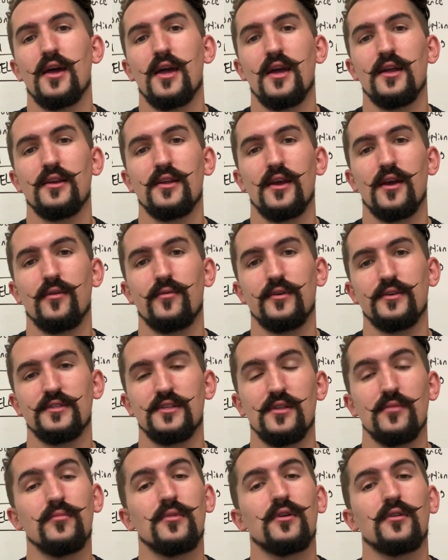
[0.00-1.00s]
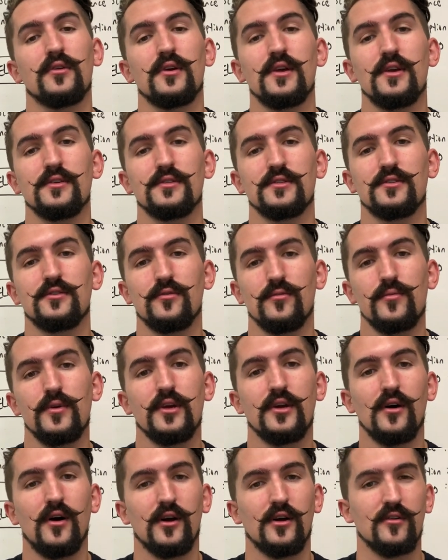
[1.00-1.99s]
and areas in the Middle East to
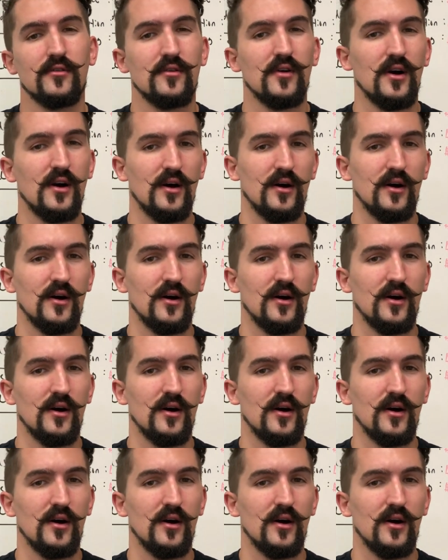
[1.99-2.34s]
reconquer